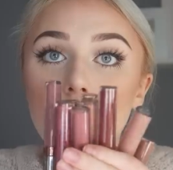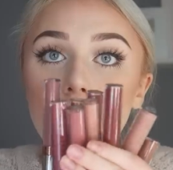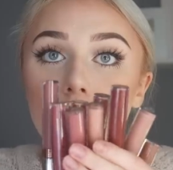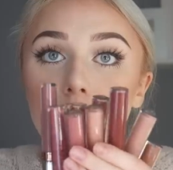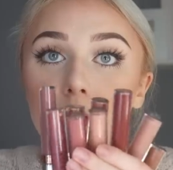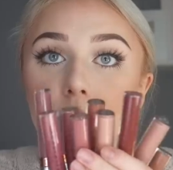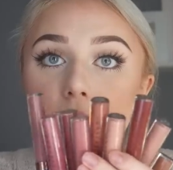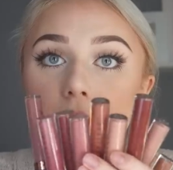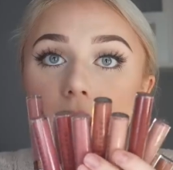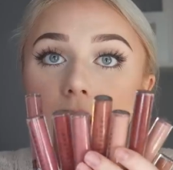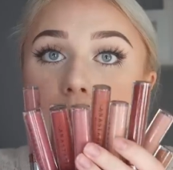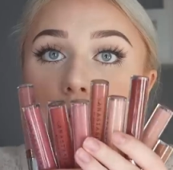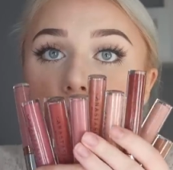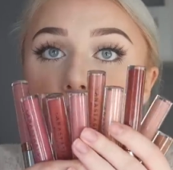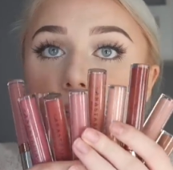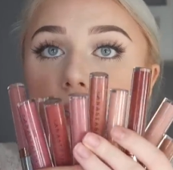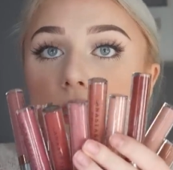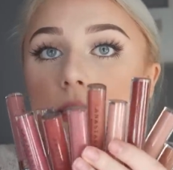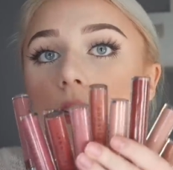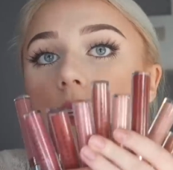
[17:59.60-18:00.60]
liquid
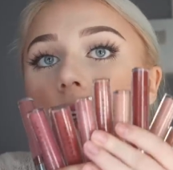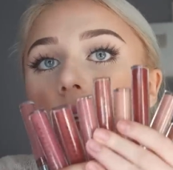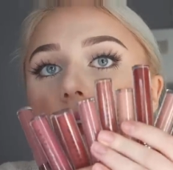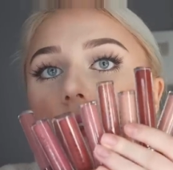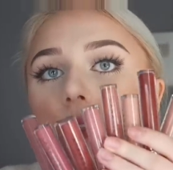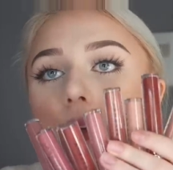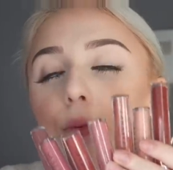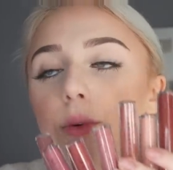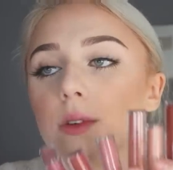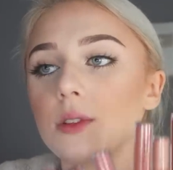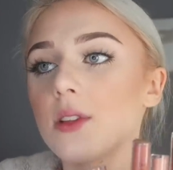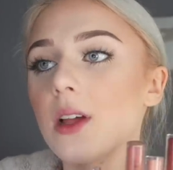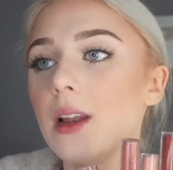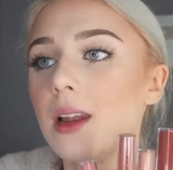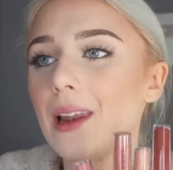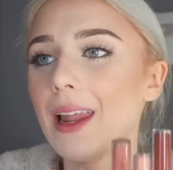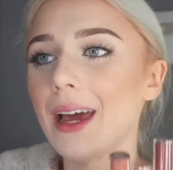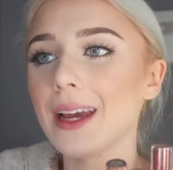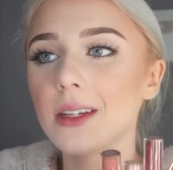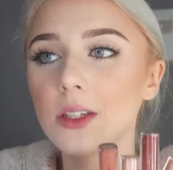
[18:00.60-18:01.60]
lipsticks in it there was the
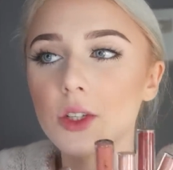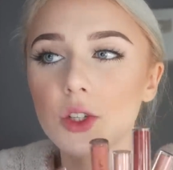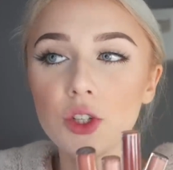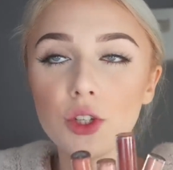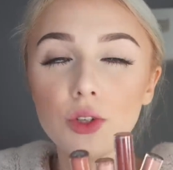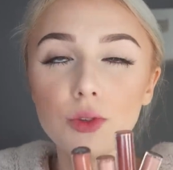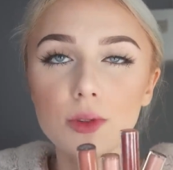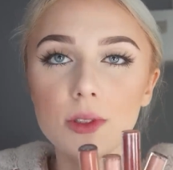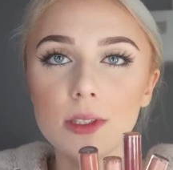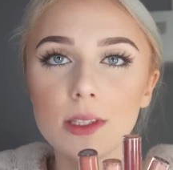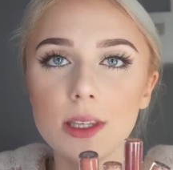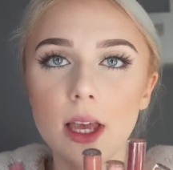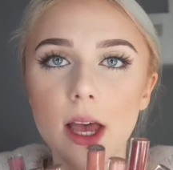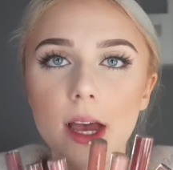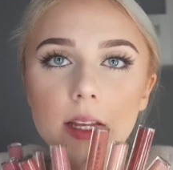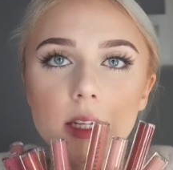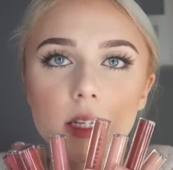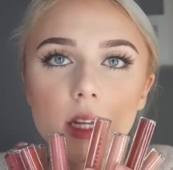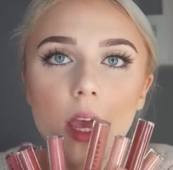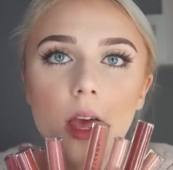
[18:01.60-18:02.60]
light nude
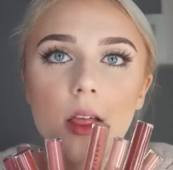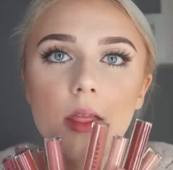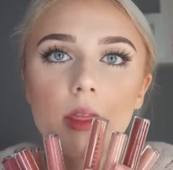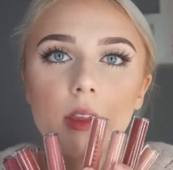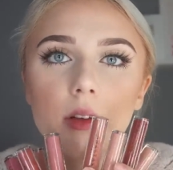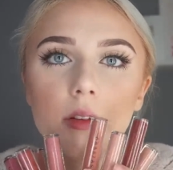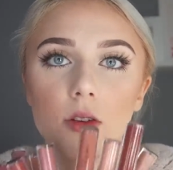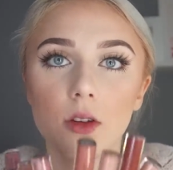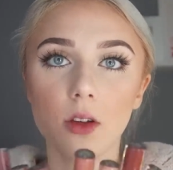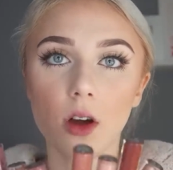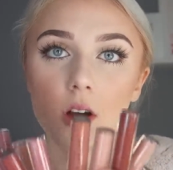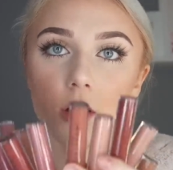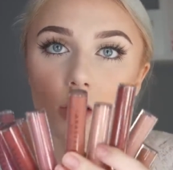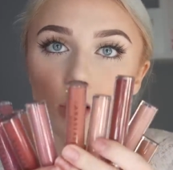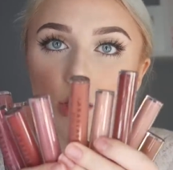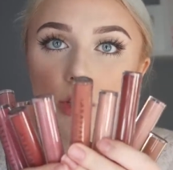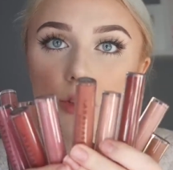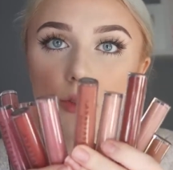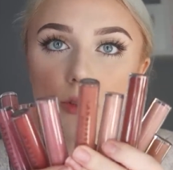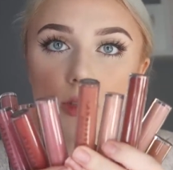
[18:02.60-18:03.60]
set and the
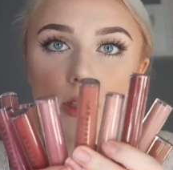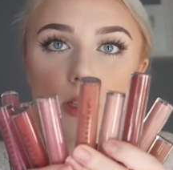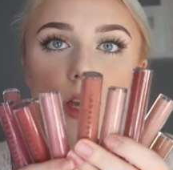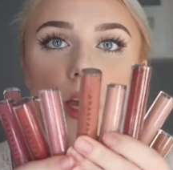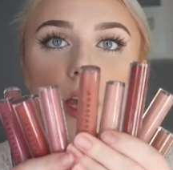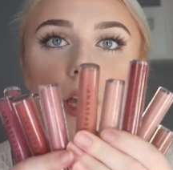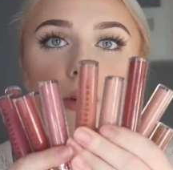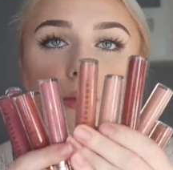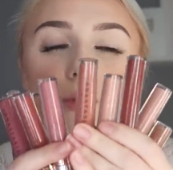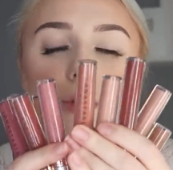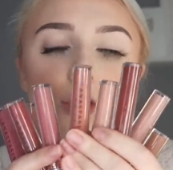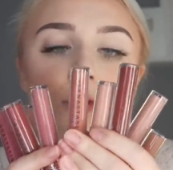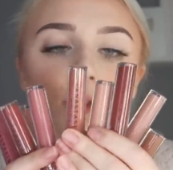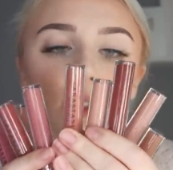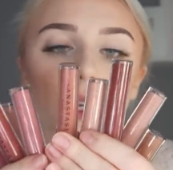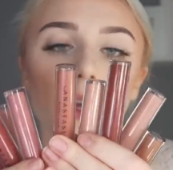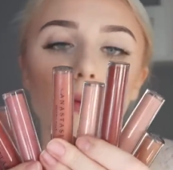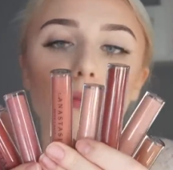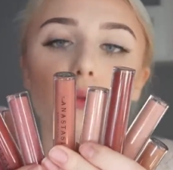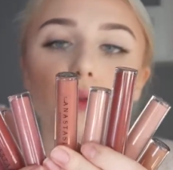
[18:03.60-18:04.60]
dark nude set which
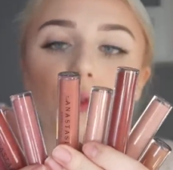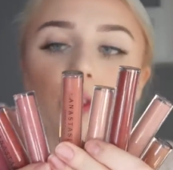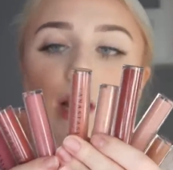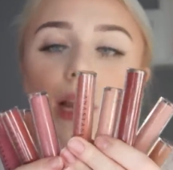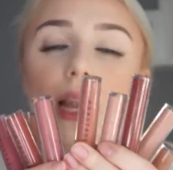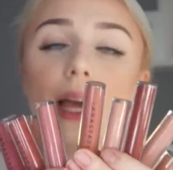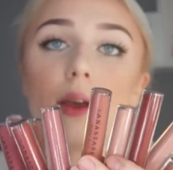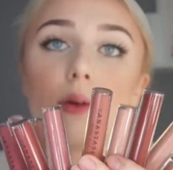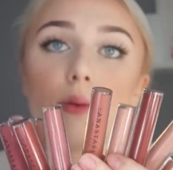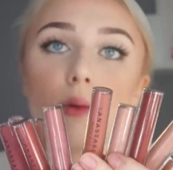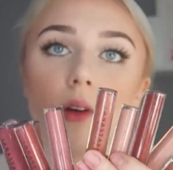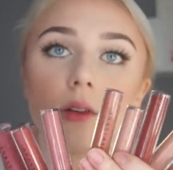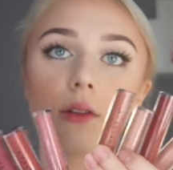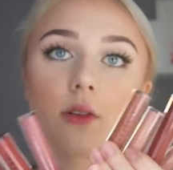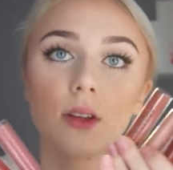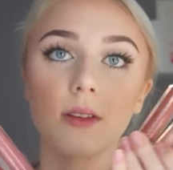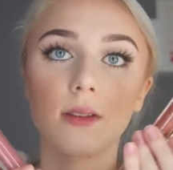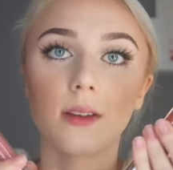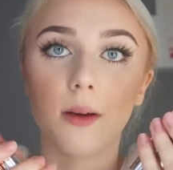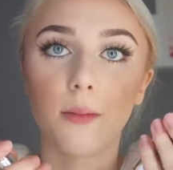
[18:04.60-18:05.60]
obviously i bought the light one
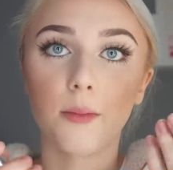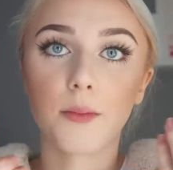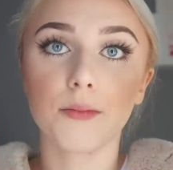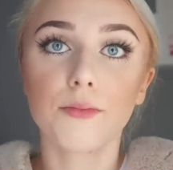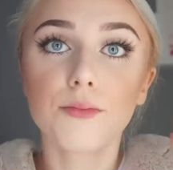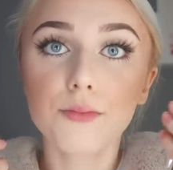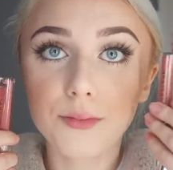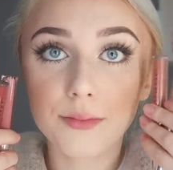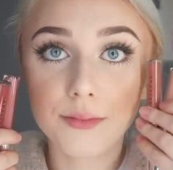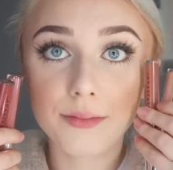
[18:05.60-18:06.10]
because i'm um,